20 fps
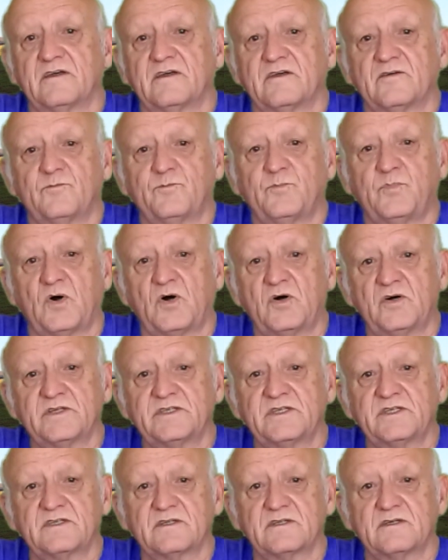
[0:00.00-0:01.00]

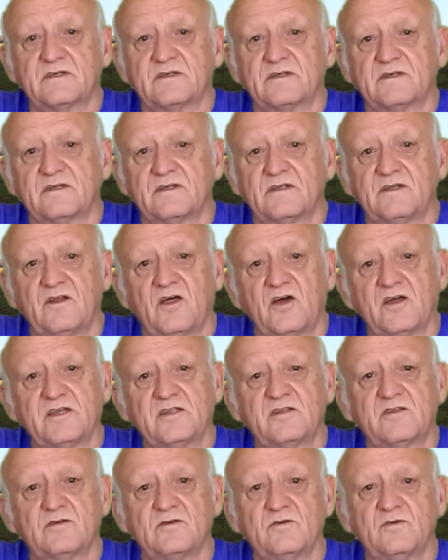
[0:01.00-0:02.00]
part, like
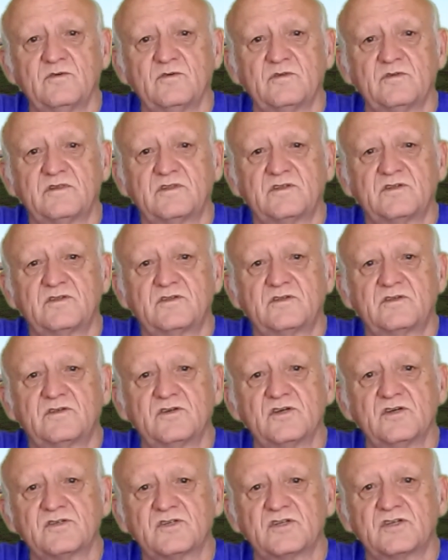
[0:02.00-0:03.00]
to
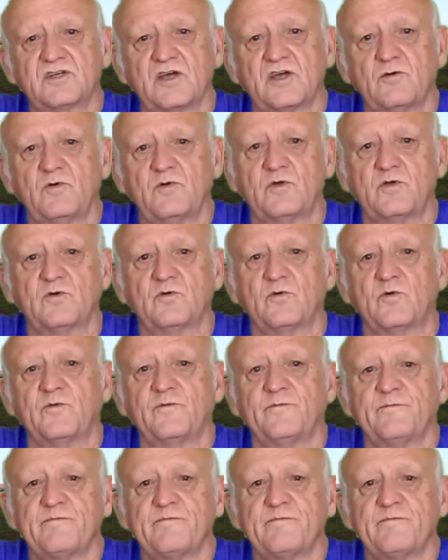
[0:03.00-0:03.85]
just show you